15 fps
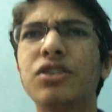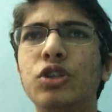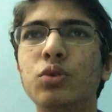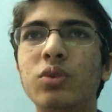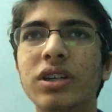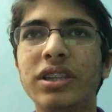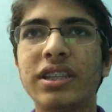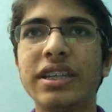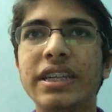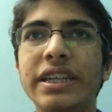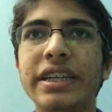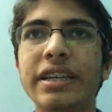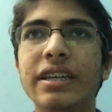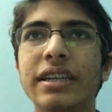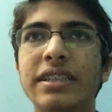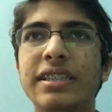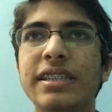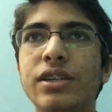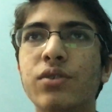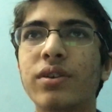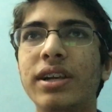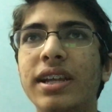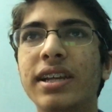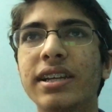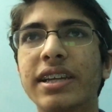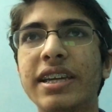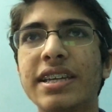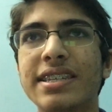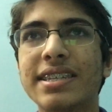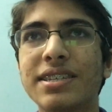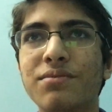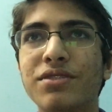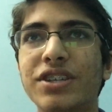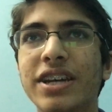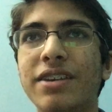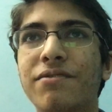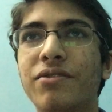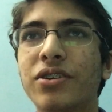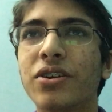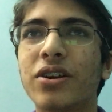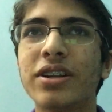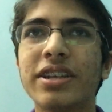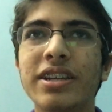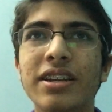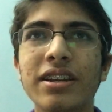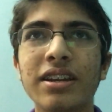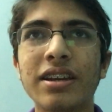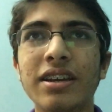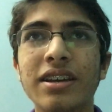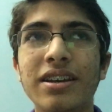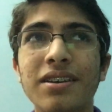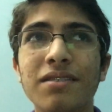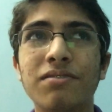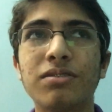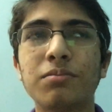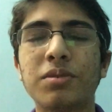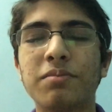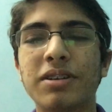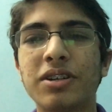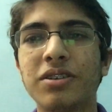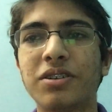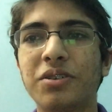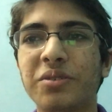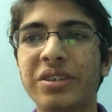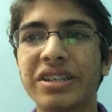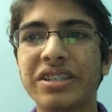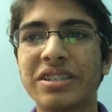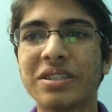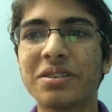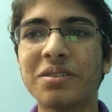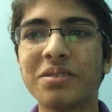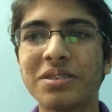2 or 3 COLL cases which I had forgotten from about 2 years ago.